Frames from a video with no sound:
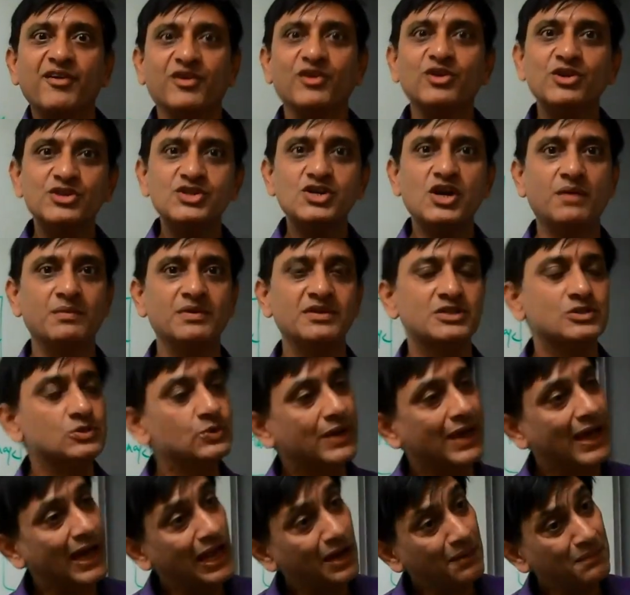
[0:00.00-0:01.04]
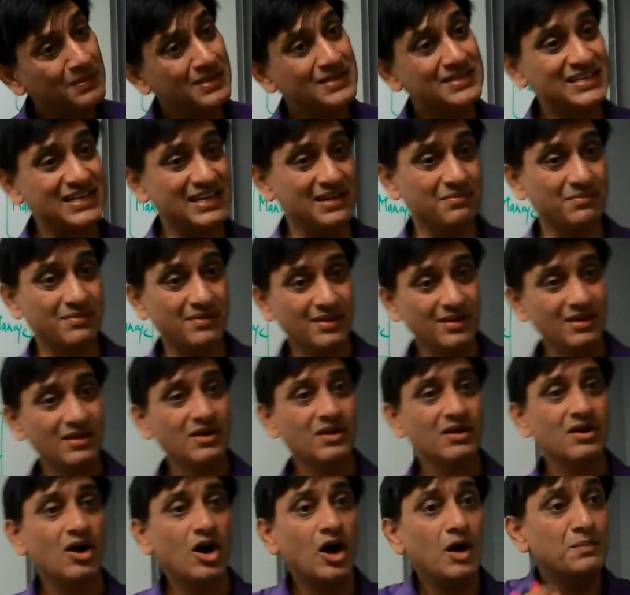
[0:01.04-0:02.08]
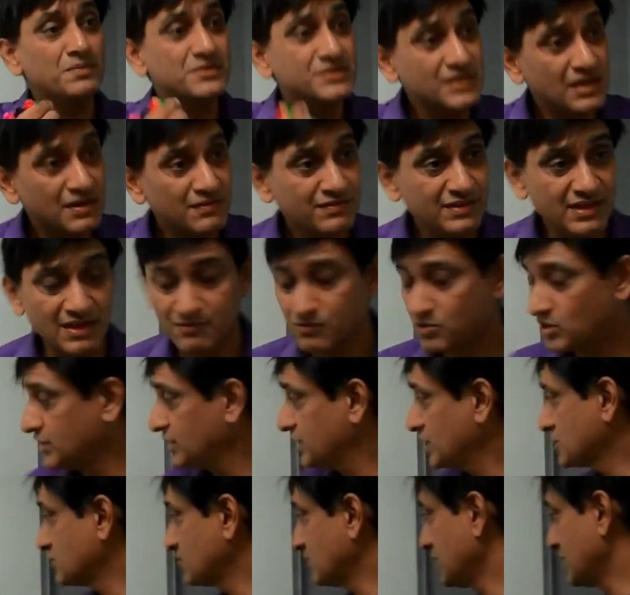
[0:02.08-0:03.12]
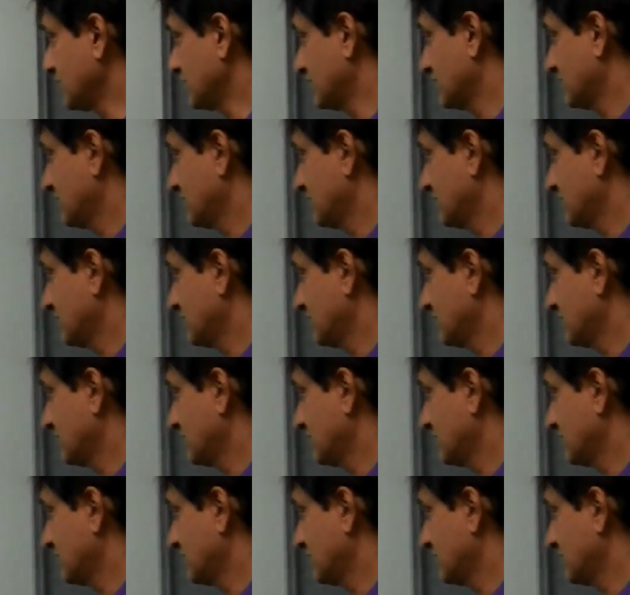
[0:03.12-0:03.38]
The job is to help the team. Observe them what they're doing.